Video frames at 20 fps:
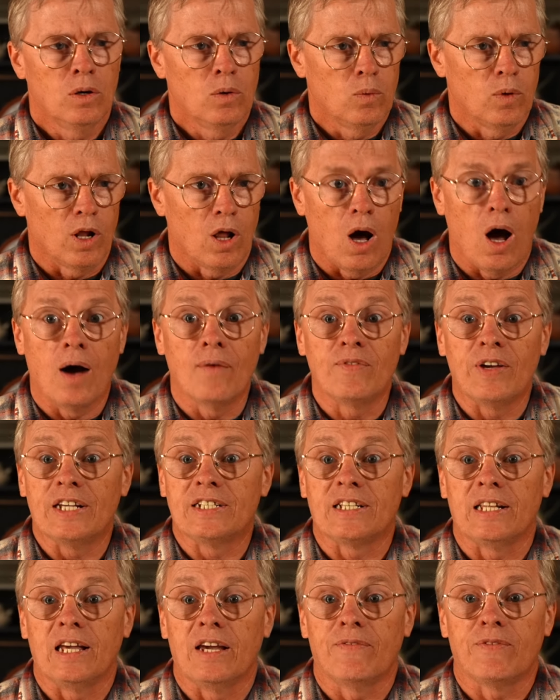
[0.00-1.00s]
Well,
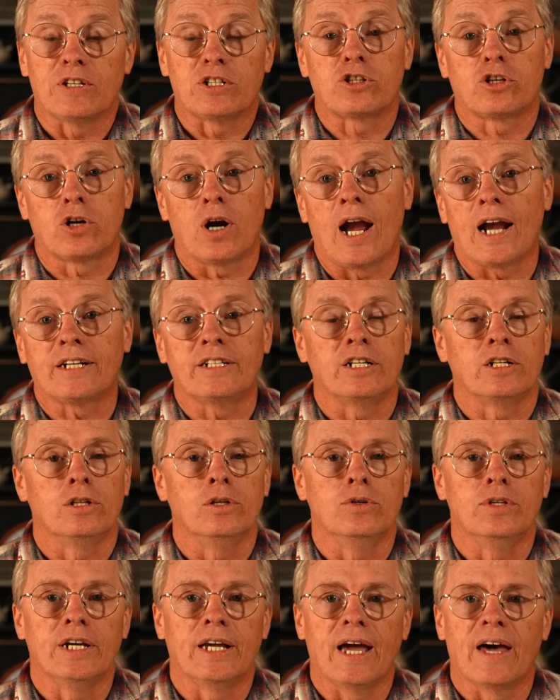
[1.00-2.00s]
obviously, if it's cracked and
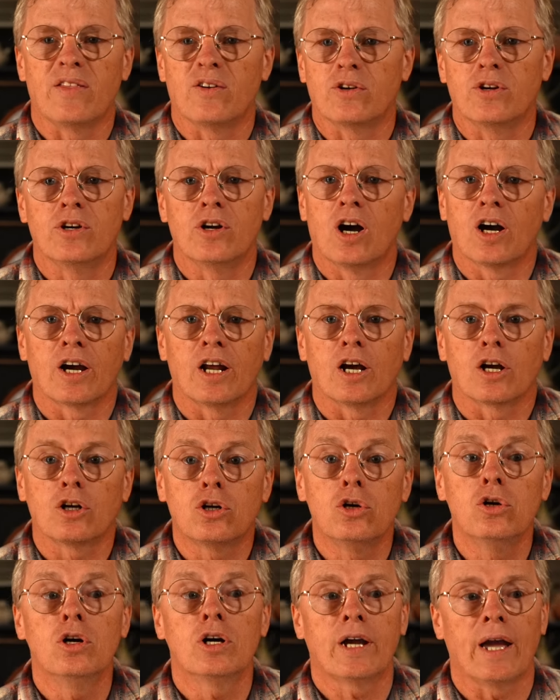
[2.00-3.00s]
glued together, you're not going to
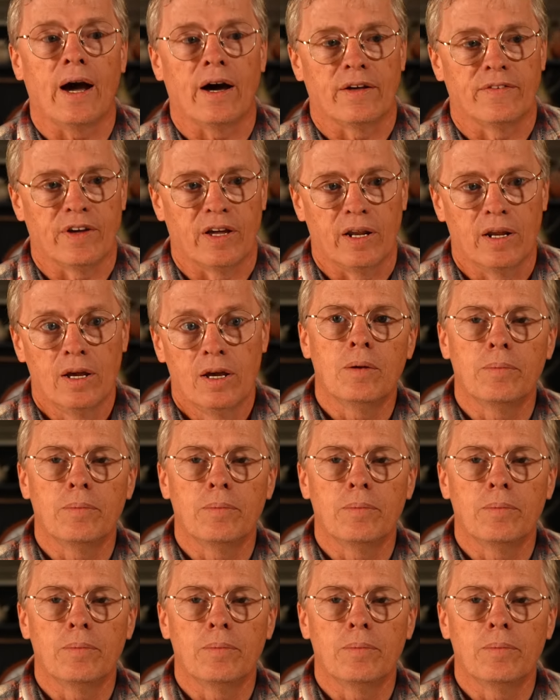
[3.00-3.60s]
cook out of it.